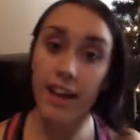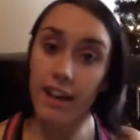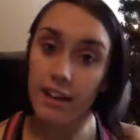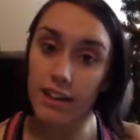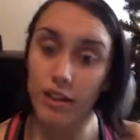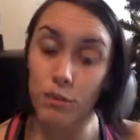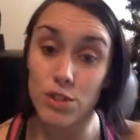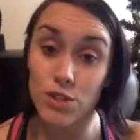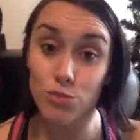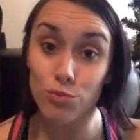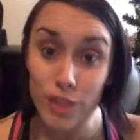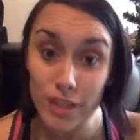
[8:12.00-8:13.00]
then
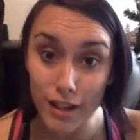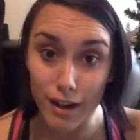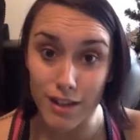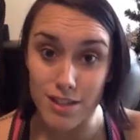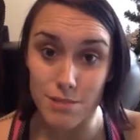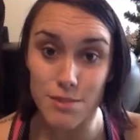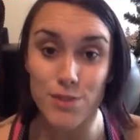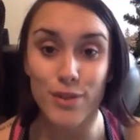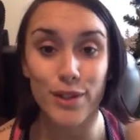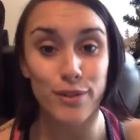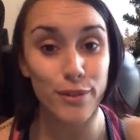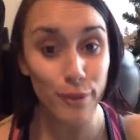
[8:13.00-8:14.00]
what's really awesome is
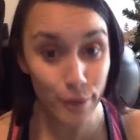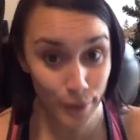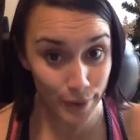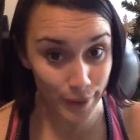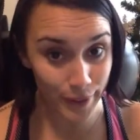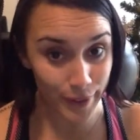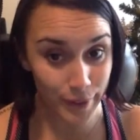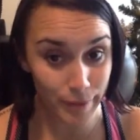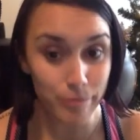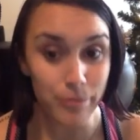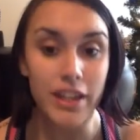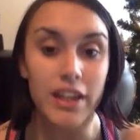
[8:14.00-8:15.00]
when you order,
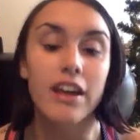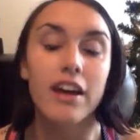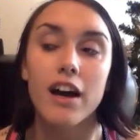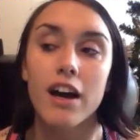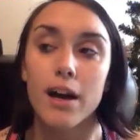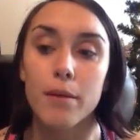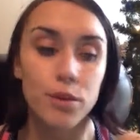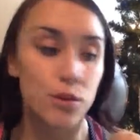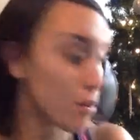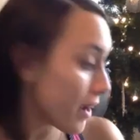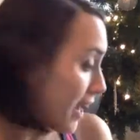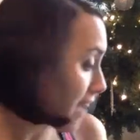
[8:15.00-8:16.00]
you
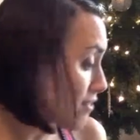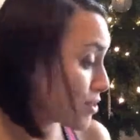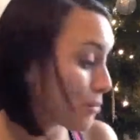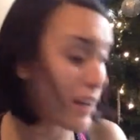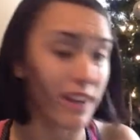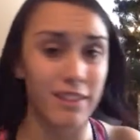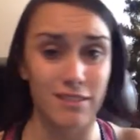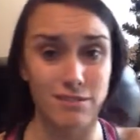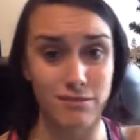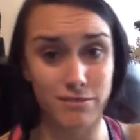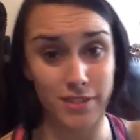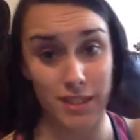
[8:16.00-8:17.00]
don't have to wait
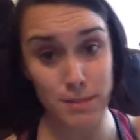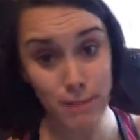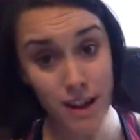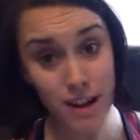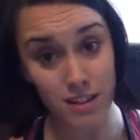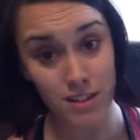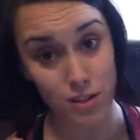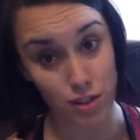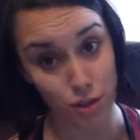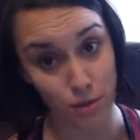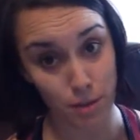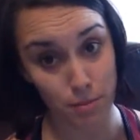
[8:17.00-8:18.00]
for this box to
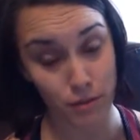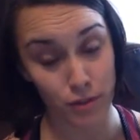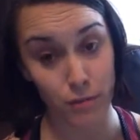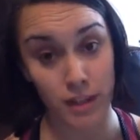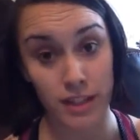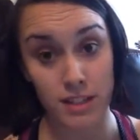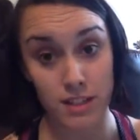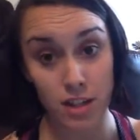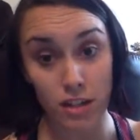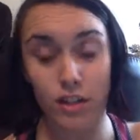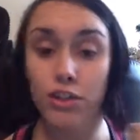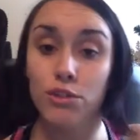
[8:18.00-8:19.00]
show up if you want to get
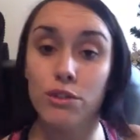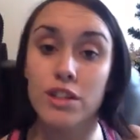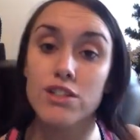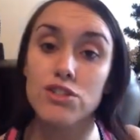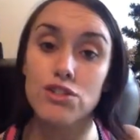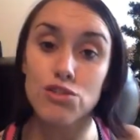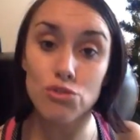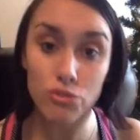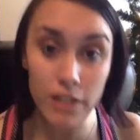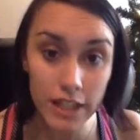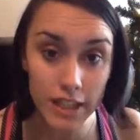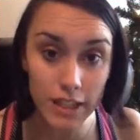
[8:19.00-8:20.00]
started. You can
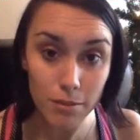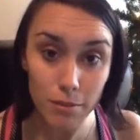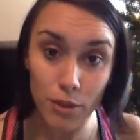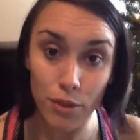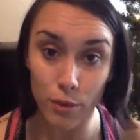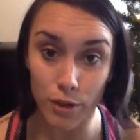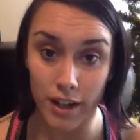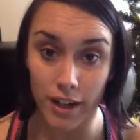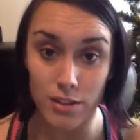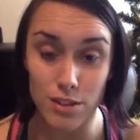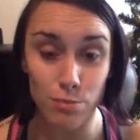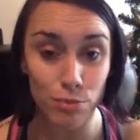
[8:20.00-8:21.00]
stream the
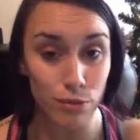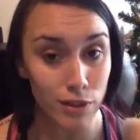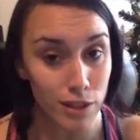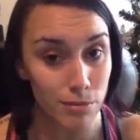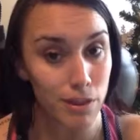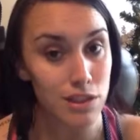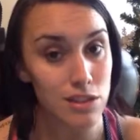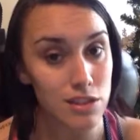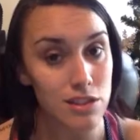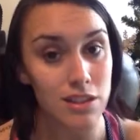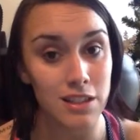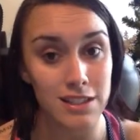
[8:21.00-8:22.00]
workouts pretty
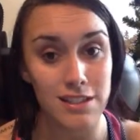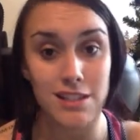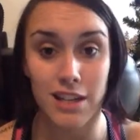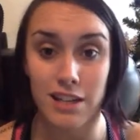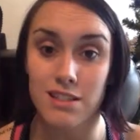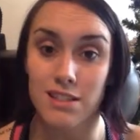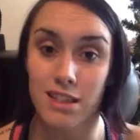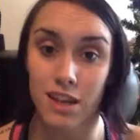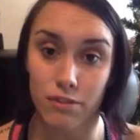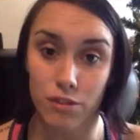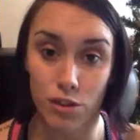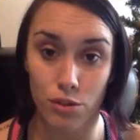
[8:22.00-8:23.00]
much instantaneously
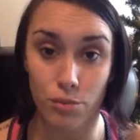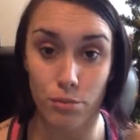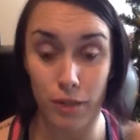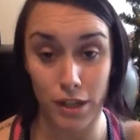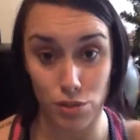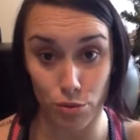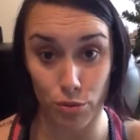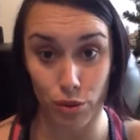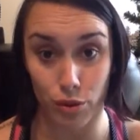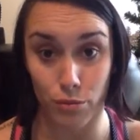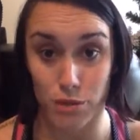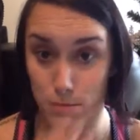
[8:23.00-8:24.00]
after you place your order
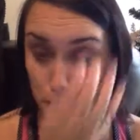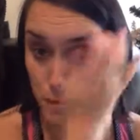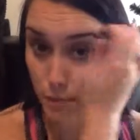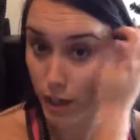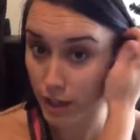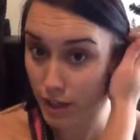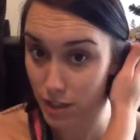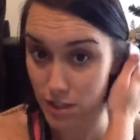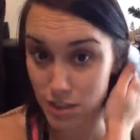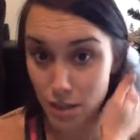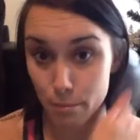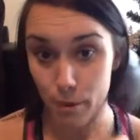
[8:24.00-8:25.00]
and once Beachbody
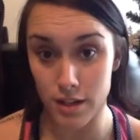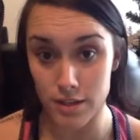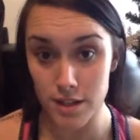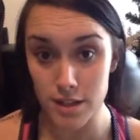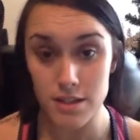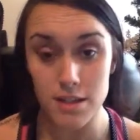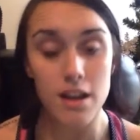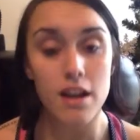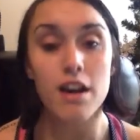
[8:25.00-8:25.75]
gets it processed.